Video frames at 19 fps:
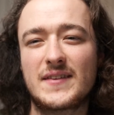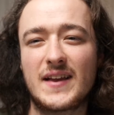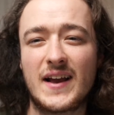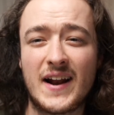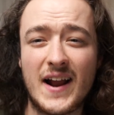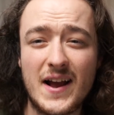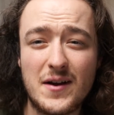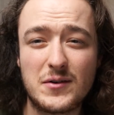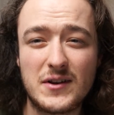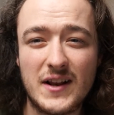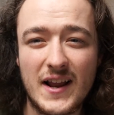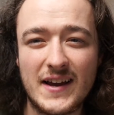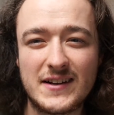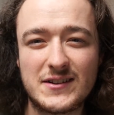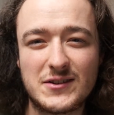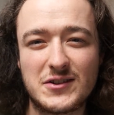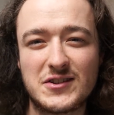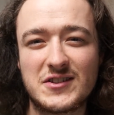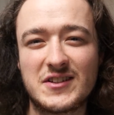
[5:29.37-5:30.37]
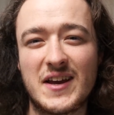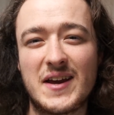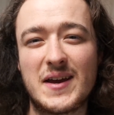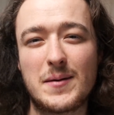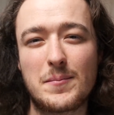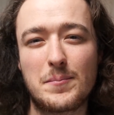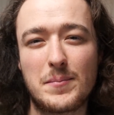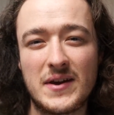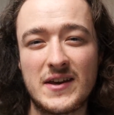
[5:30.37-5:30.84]
And I would like to
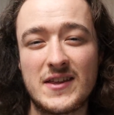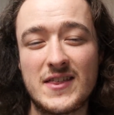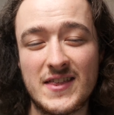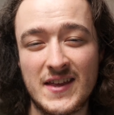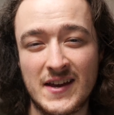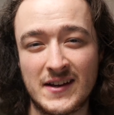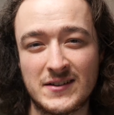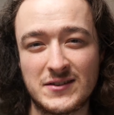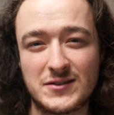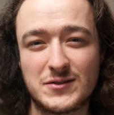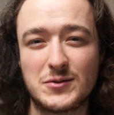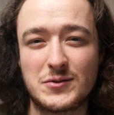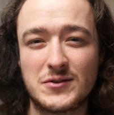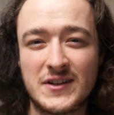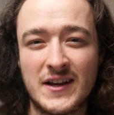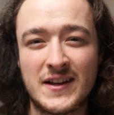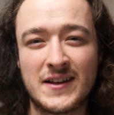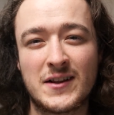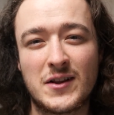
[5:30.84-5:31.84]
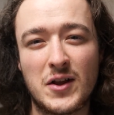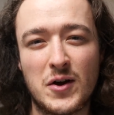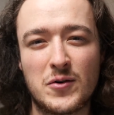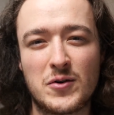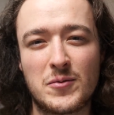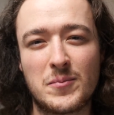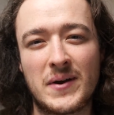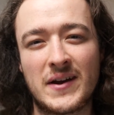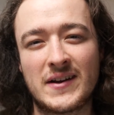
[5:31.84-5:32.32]
say big thanks to Daniel
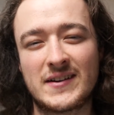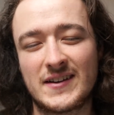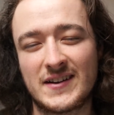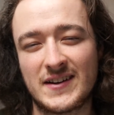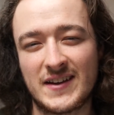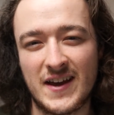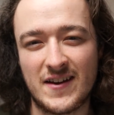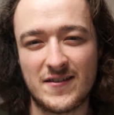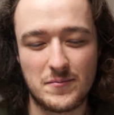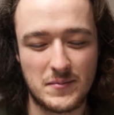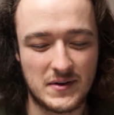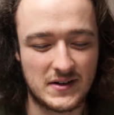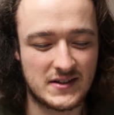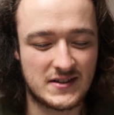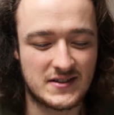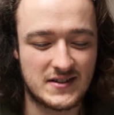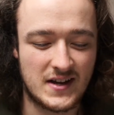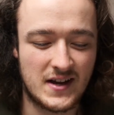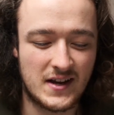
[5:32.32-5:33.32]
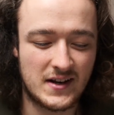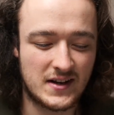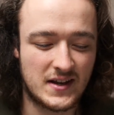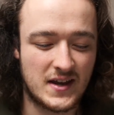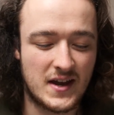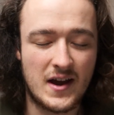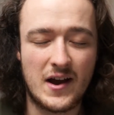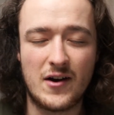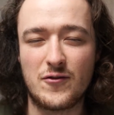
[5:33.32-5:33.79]
Overbeck that gave me this
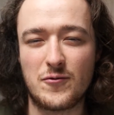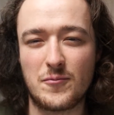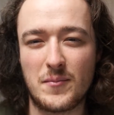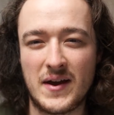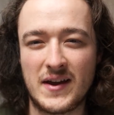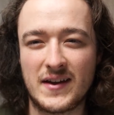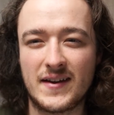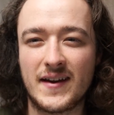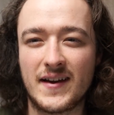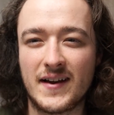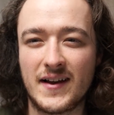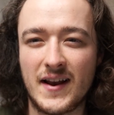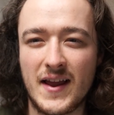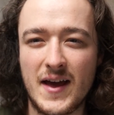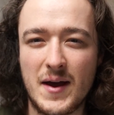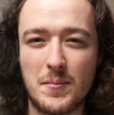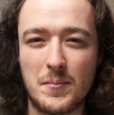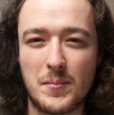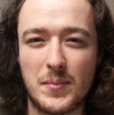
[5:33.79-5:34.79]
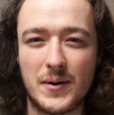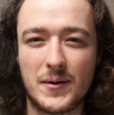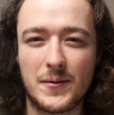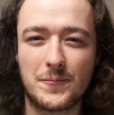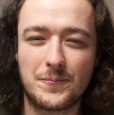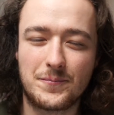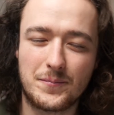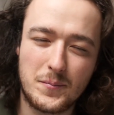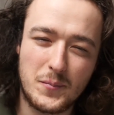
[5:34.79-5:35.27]
idea of making a lamp.
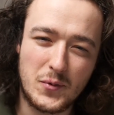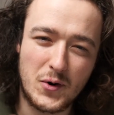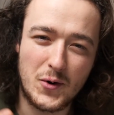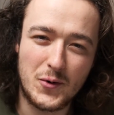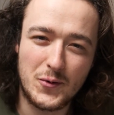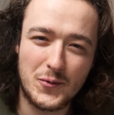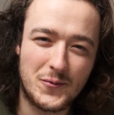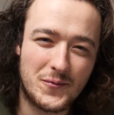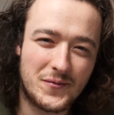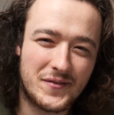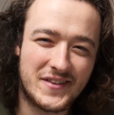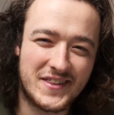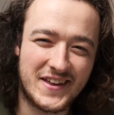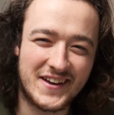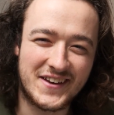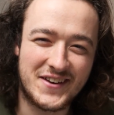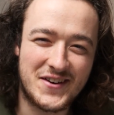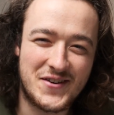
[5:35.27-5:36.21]
Bro, thank